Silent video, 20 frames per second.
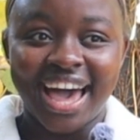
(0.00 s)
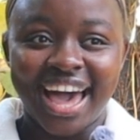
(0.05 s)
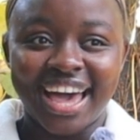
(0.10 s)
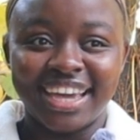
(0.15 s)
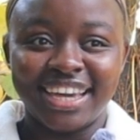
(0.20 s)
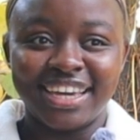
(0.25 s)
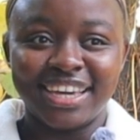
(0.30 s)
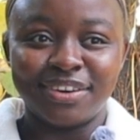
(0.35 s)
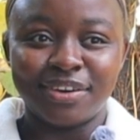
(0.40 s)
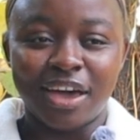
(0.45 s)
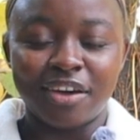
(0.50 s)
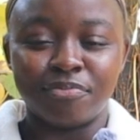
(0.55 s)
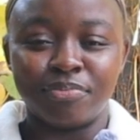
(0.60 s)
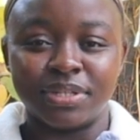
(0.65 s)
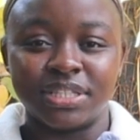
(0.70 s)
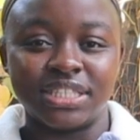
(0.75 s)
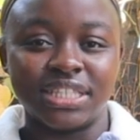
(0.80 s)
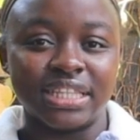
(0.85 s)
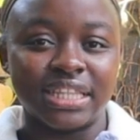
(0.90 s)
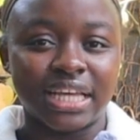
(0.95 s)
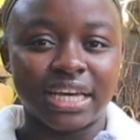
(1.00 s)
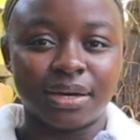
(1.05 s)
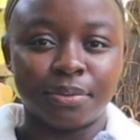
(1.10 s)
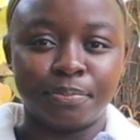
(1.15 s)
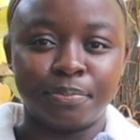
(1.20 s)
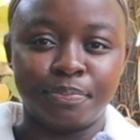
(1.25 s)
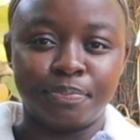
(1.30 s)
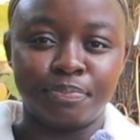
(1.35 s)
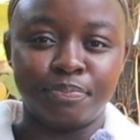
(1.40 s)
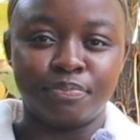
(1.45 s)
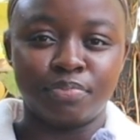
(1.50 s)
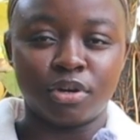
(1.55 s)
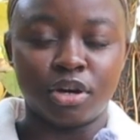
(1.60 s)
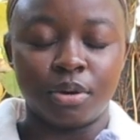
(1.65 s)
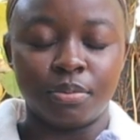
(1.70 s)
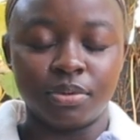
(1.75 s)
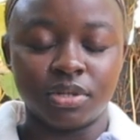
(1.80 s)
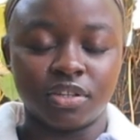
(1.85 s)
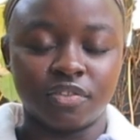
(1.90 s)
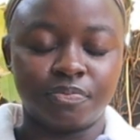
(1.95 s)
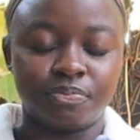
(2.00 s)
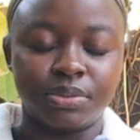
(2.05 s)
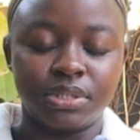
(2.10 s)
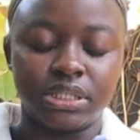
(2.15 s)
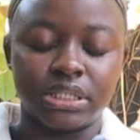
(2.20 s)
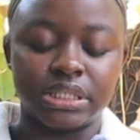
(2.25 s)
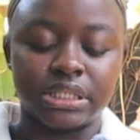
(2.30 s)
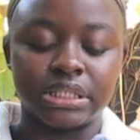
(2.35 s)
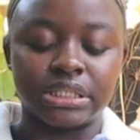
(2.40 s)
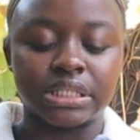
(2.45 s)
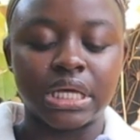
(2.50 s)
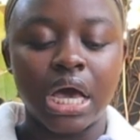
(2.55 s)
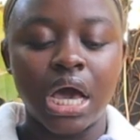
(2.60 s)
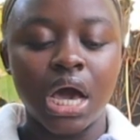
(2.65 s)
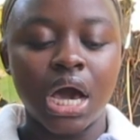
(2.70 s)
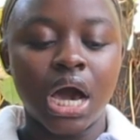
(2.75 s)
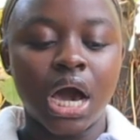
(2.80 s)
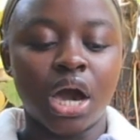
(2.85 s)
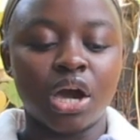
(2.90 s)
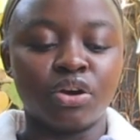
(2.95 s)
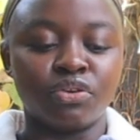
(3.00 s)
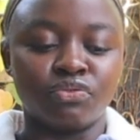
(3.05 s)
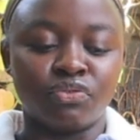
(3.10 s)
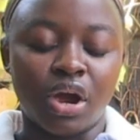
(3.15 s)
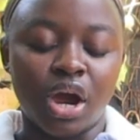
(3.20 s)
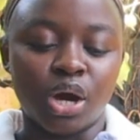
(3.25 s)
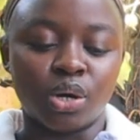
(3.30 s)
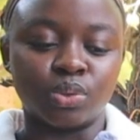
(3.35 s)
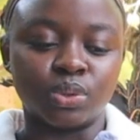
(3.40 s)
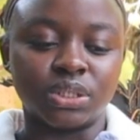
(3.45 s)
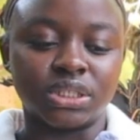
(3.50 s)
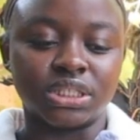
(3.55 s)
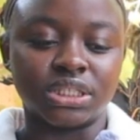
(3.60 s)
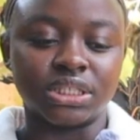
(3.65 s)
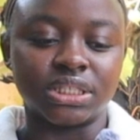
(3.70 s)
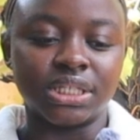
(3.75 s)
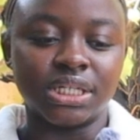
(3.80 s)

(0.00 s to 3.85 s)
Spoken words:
I've been seeing like a couple of pieces around,